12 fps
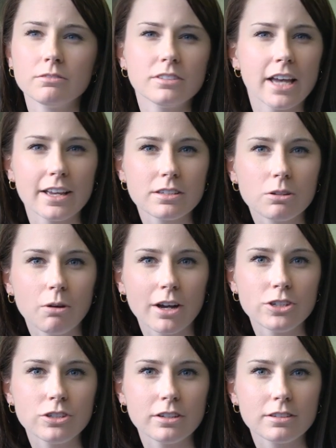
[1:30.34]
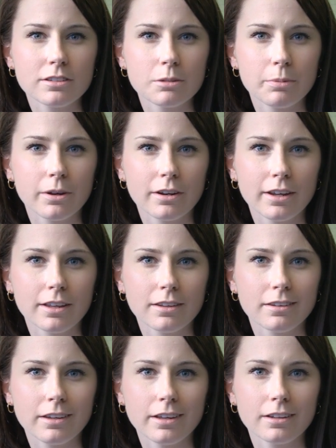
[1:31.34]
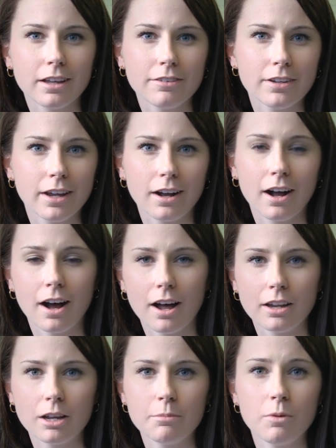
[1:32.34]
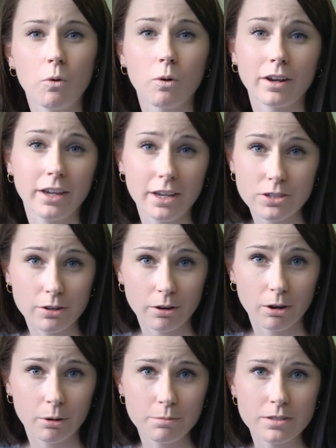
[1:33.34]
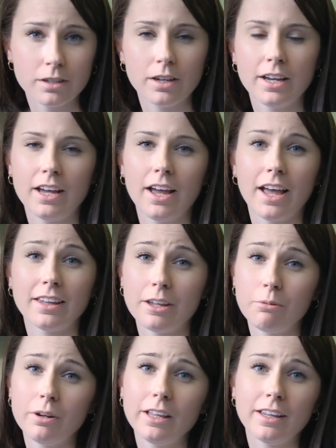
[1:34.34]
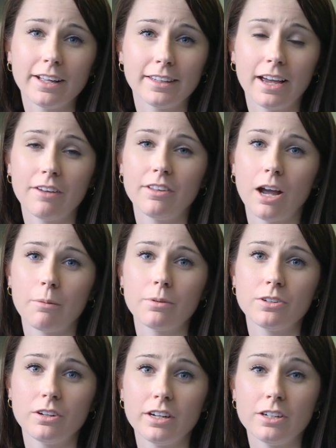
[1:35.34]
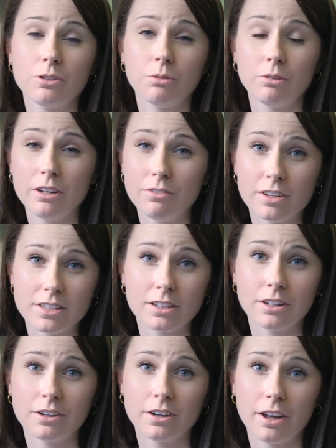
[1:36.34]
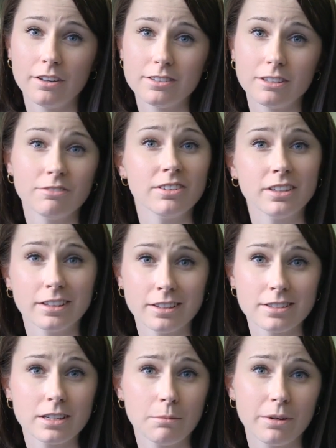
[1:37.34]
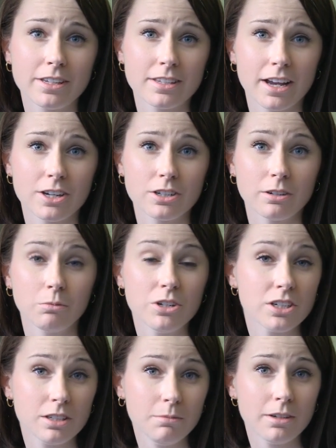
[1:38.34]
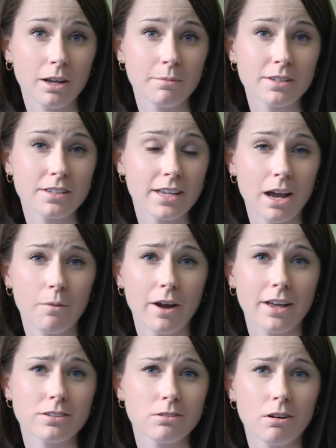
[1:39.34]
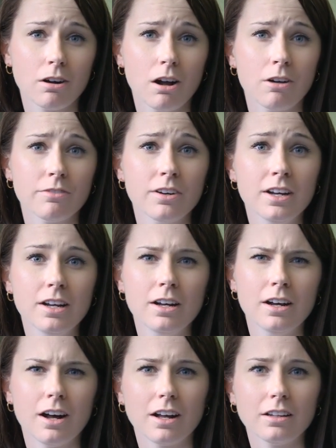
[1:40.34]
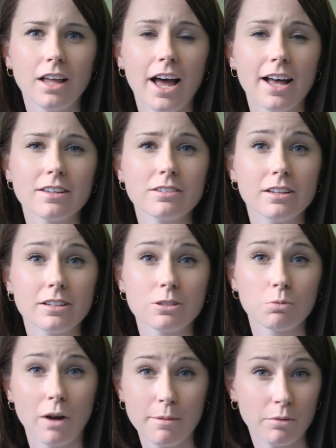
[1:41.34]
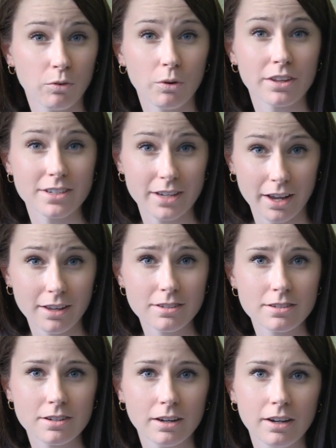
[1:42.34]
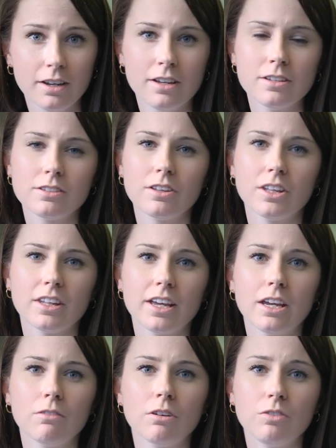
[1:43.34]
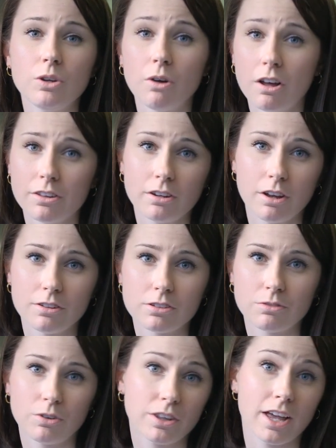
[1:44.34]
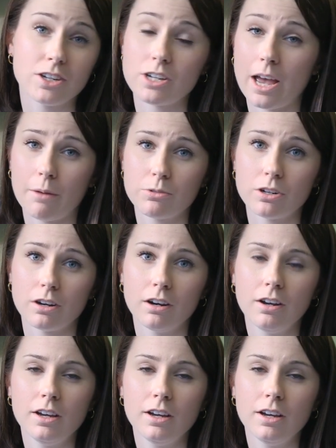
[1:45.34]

test questions to put in the left-hand column or key terms, and they really like to have the opportunity to revisit their notes and fill in the summary section, which sometimes is how I start off a class that's right before the test so that they can review all the notes for that chapter.